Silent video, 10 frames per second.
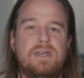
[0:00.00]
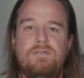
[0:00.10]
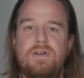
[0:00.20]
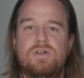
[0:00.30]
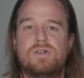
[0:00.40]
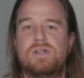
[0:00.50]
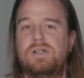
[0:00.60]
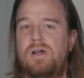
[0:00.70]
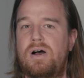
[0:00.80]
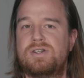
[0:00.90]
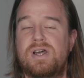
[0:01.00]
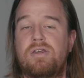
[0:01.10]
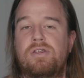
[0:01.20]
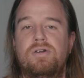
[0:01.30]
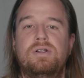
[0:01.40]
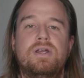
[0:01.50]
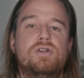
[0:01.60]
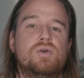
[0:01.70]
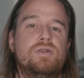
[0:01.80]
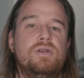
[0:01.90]
key features at launch, I thoroughly
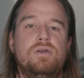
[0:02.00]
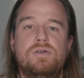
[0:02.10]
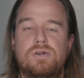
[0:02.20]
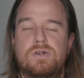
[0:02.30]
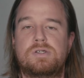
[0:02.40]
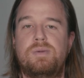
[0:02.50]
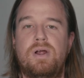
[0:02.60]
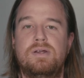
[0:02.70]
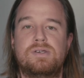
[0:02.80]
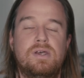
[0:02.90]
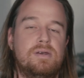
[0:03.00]
enjoyed the user experience,